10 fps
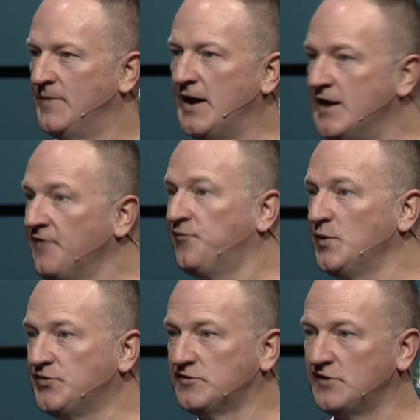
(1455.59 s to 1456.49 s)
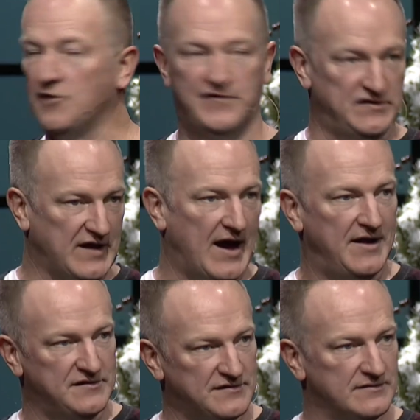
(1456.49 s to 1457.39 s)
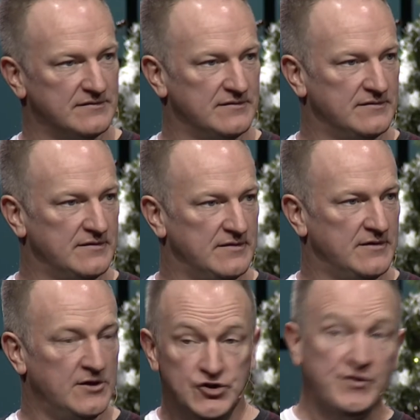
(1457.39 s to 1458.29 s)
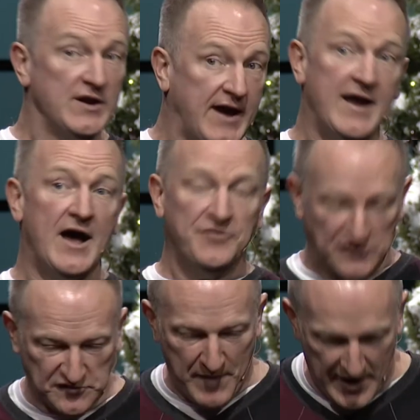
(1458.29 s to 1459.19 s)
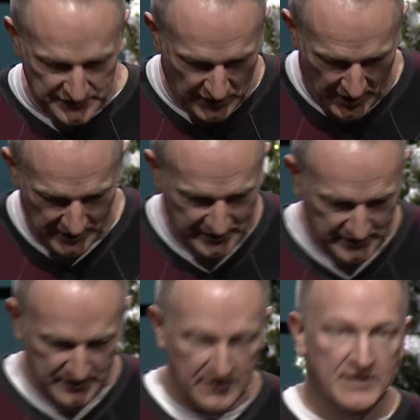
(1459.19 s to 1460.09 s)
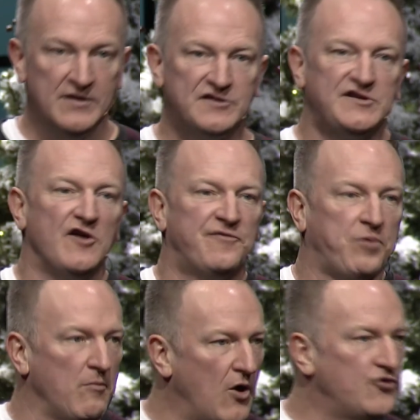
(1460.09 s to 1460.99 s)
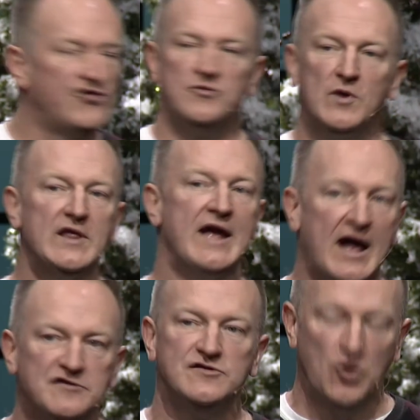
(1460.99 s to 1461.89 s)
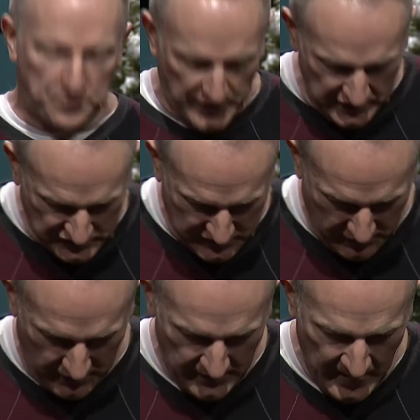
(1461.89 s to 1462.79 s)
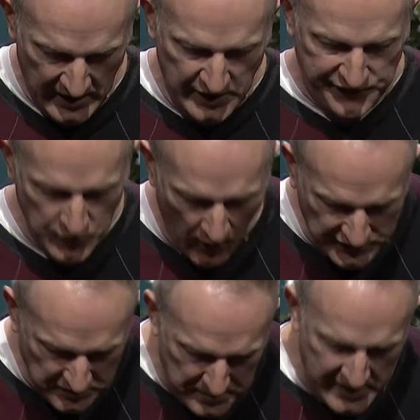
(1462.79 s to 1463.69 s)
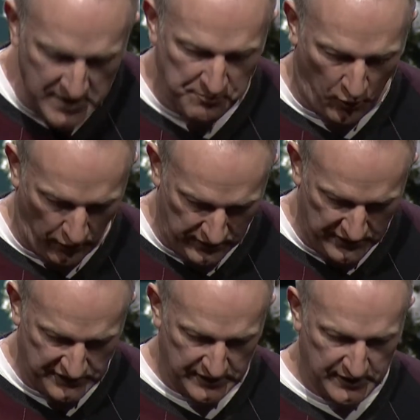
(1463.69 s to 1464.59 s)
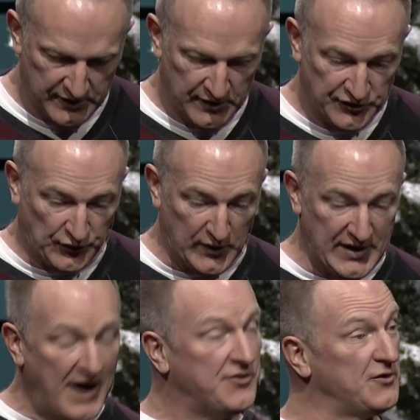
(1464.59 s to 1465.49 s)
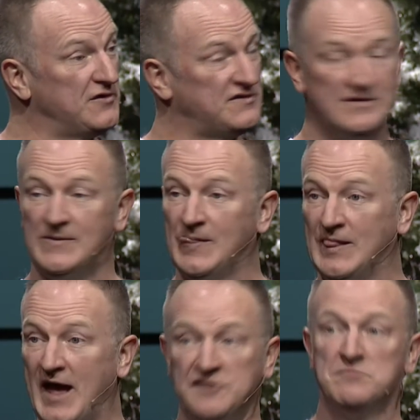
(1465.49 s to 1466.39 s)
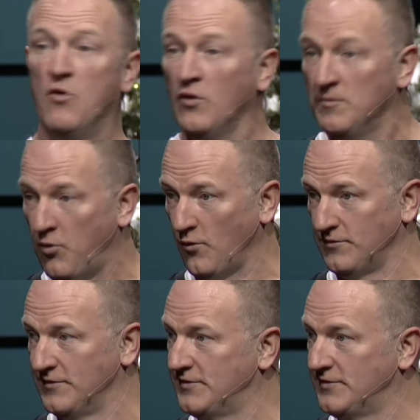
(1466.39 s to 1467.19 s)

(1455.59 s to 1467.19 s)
Enough with the selfies, guys. You can cut out the smack talk. Self promotion really has no place here. If you want to be important, treat others as more important.